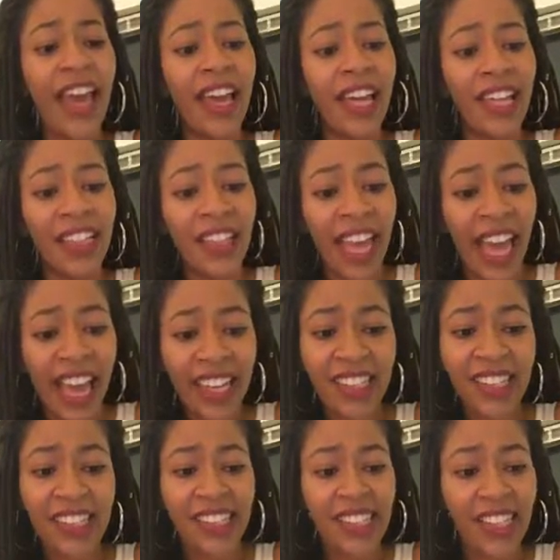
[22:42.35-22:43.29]
He
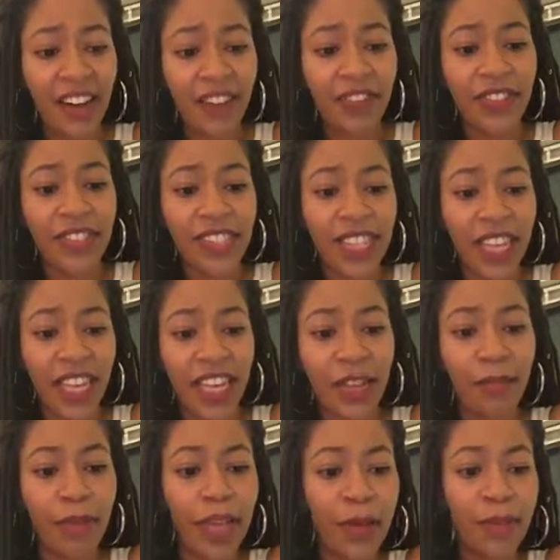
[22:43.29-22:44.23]
lacks
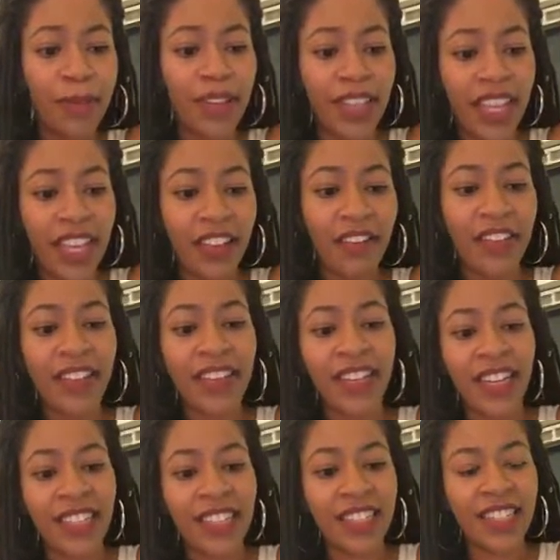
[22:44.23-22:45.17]
self-esteem. He believes he
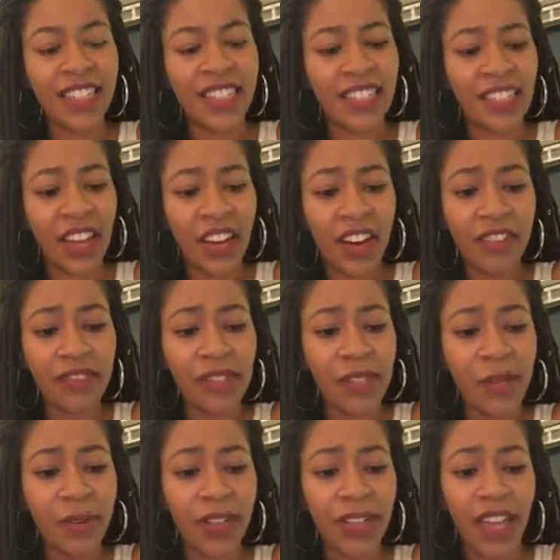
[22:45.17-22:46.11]
doesn't deserve
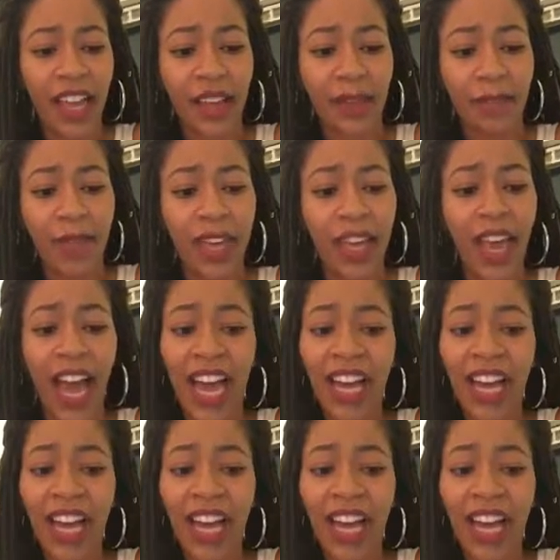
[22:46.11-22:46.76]
someone like me.